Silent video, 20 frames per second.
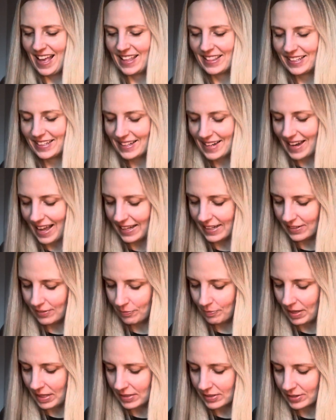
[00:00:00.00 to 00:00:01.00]
and the Nine of
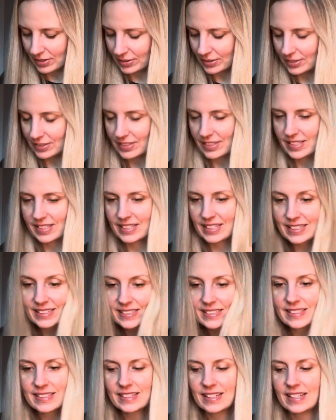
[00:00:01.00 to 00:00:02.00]
Pentacles,
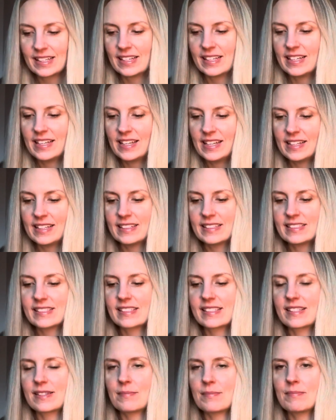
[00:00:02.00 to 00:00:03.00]
this
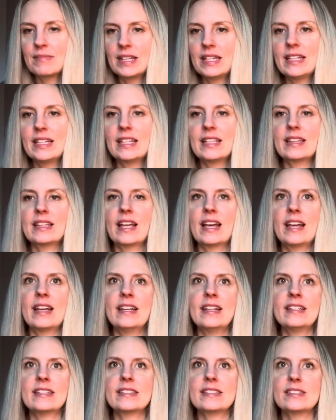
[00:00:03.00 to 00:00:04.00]
is meaning that
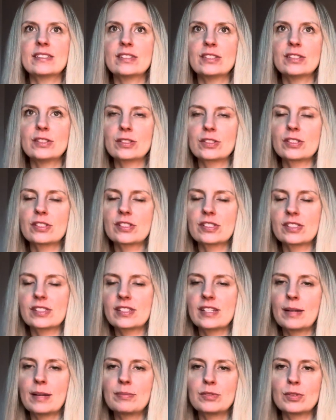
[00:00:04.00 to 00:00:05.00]
it's your
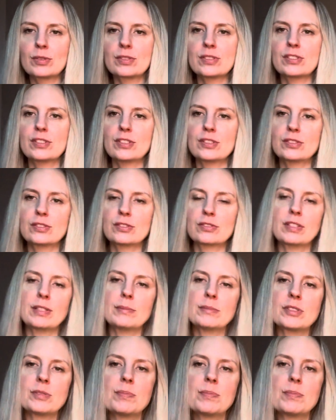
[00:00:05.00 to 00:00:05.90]
step towards your dreams